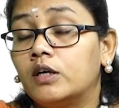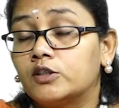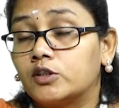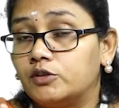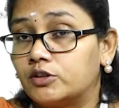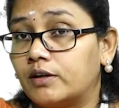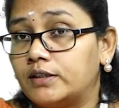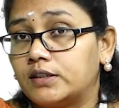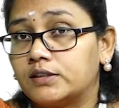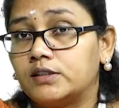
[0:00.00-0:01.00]
So
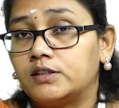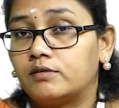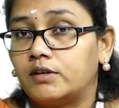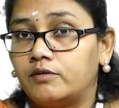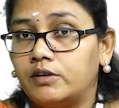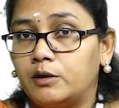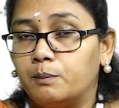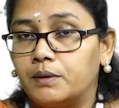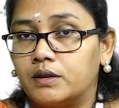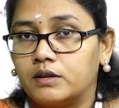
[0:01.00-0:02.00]
visualization is very
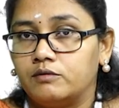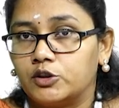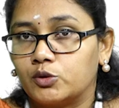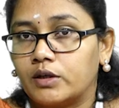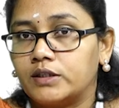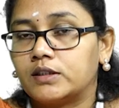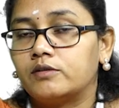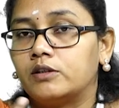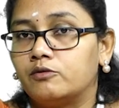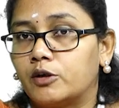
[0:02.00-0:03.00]
important. Visualize
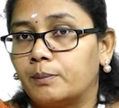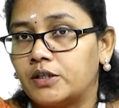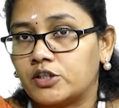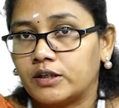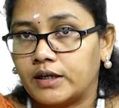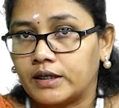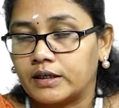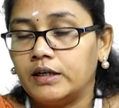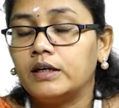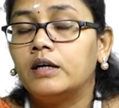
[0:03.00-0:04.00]
our information
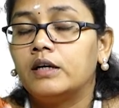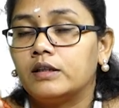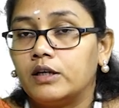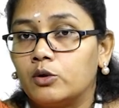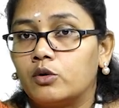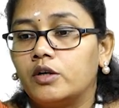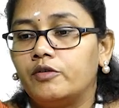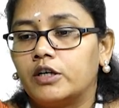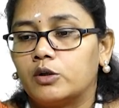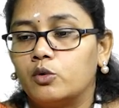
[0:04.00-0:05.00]
correctly, then only
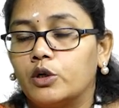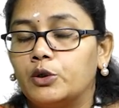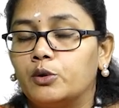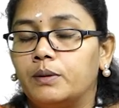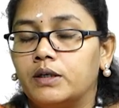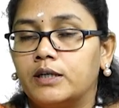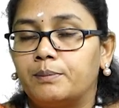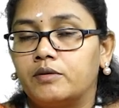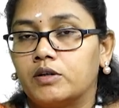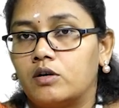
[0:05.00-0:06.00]
we are going to build up
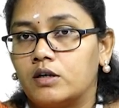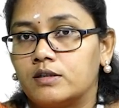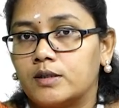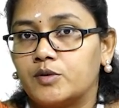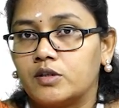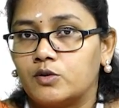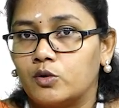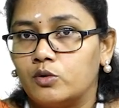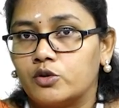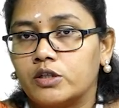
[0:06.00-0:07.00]
our concepts and
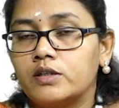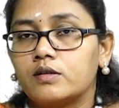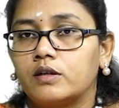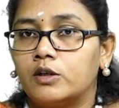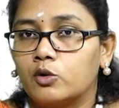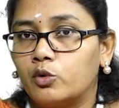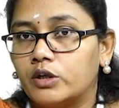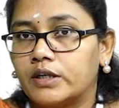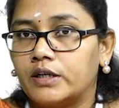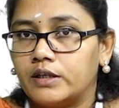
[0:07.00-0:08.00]
solutions in a
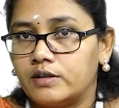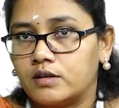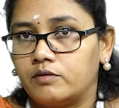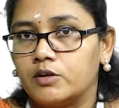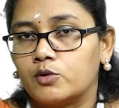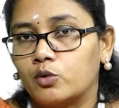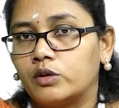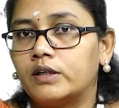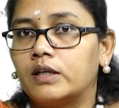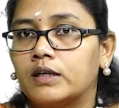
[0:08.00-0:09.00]
quick and easy way, so
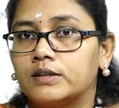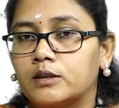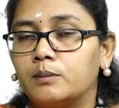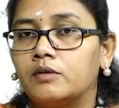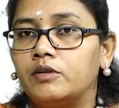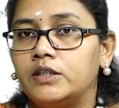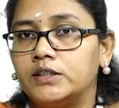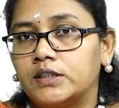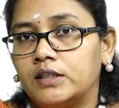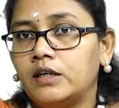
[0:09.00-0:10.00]
that the customer will
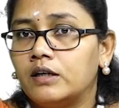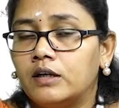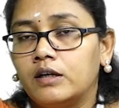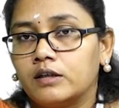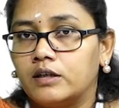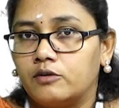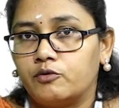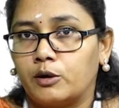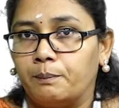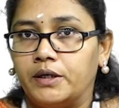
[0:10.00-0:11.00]
easily get
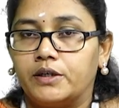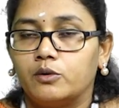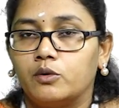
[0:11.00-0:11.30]
from it.